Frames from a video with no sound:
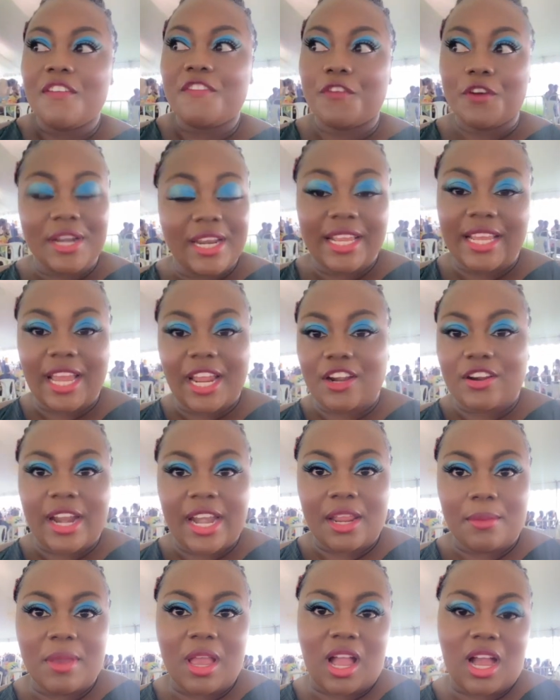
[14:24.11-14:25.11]
fully get
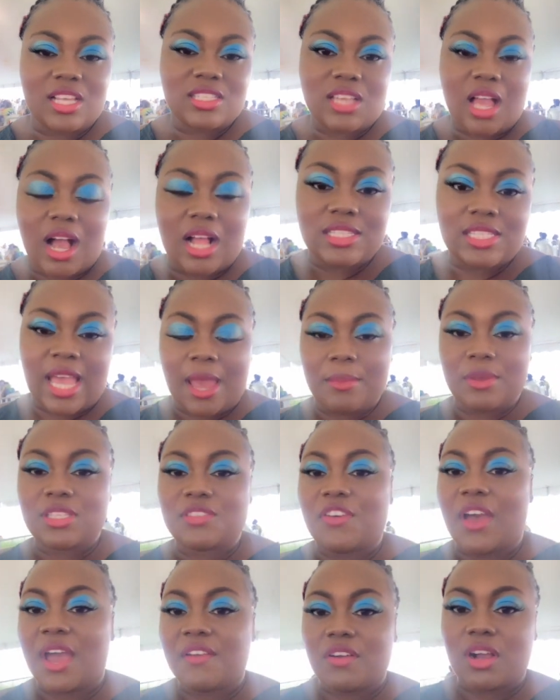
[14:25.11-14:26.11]
ready because call time is
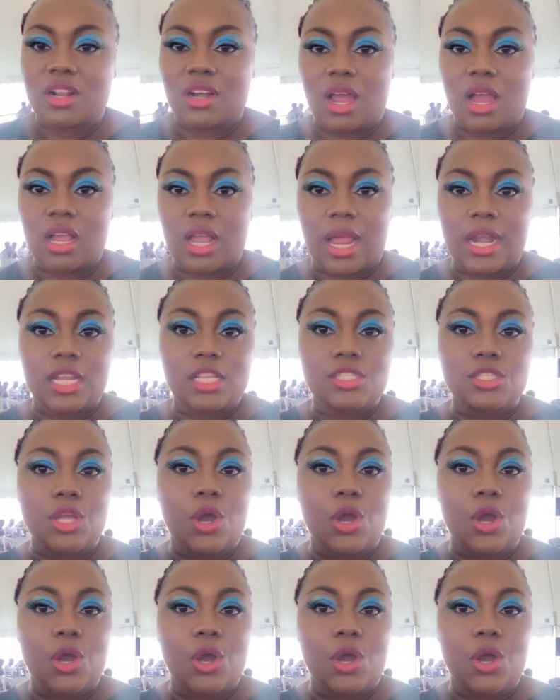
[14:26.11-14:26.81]
5 o'clock and it's